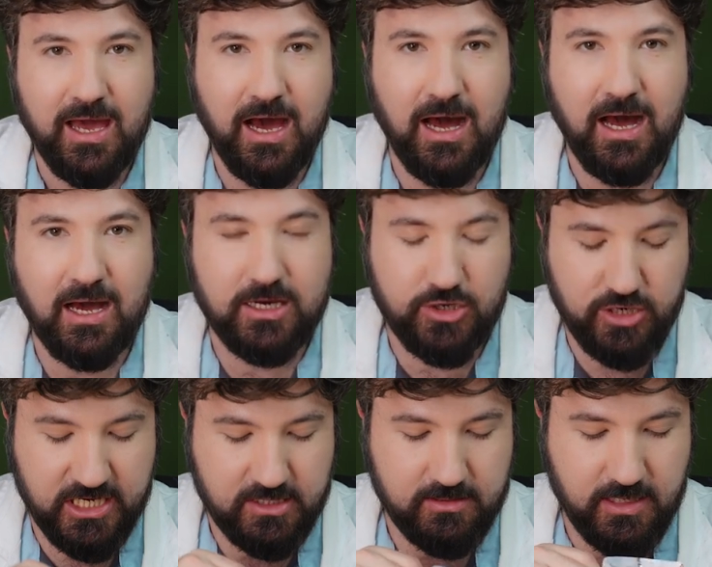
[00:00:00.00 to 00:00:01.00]
uh,
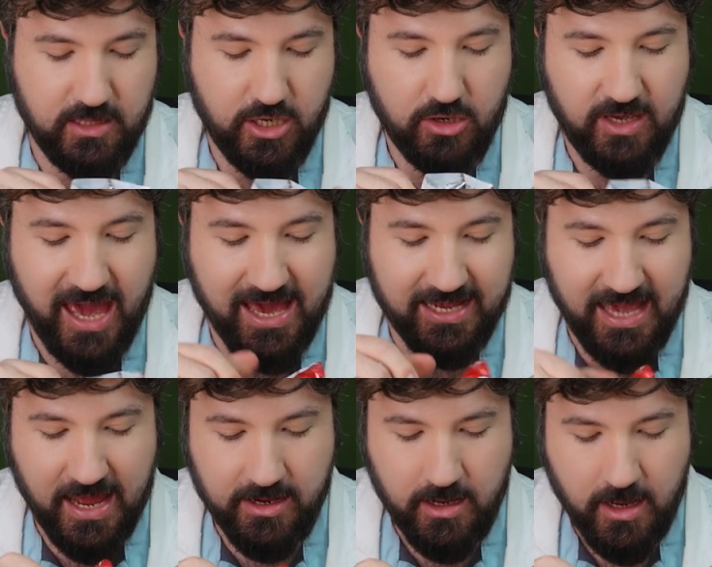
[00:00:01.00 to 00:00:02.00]
crisps in the UK
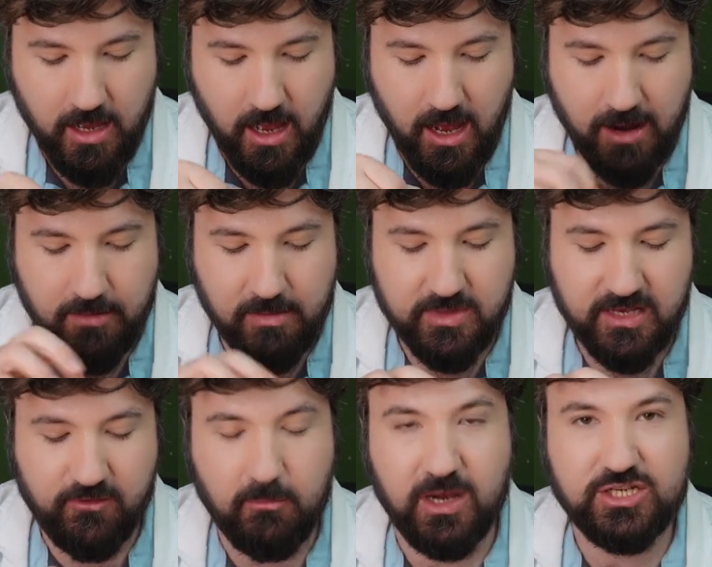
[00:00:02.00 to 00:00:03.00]
again. Uh, I remember
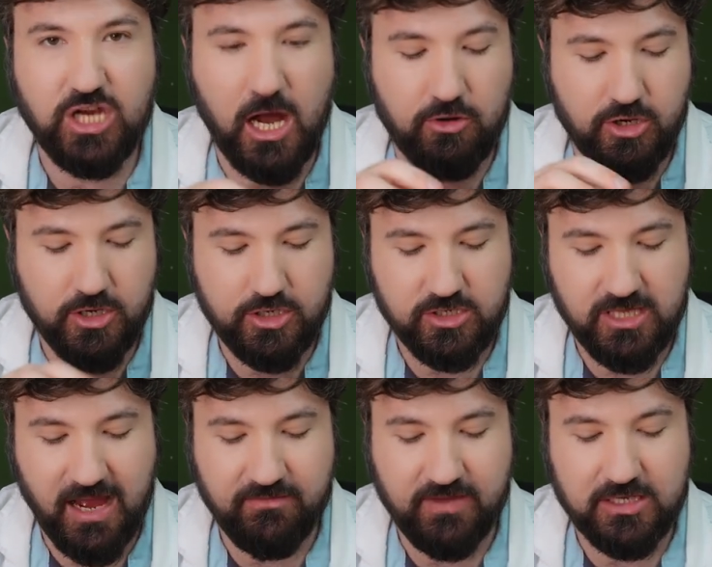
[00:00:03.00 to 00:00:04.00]
these from my childhood. Used
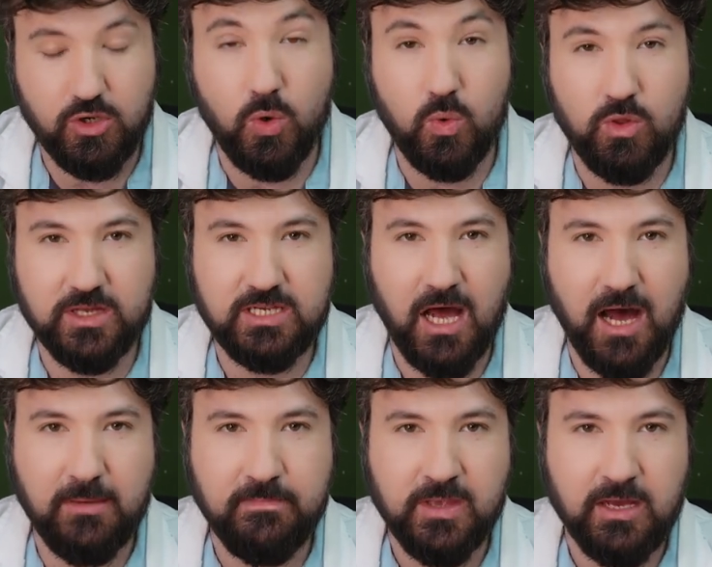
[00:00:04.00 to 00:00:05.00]
to have these all the
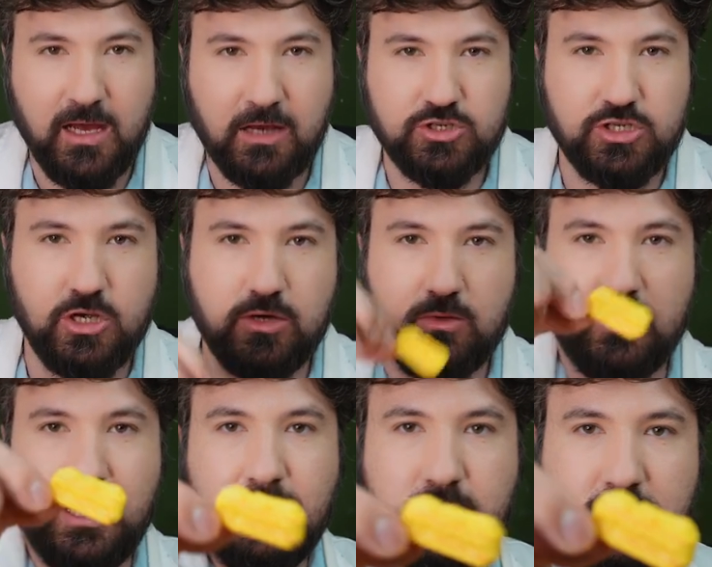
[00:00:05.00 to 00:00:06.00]
time. I'll show you what
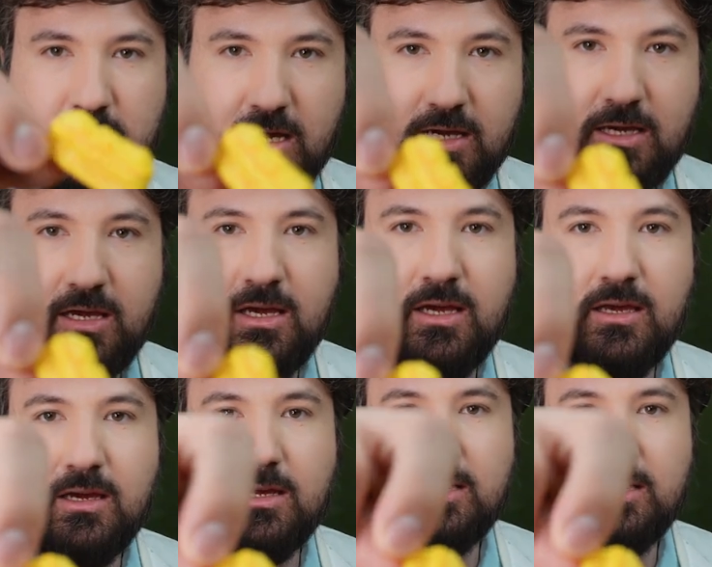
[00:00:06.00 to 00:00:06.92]
that looks like. You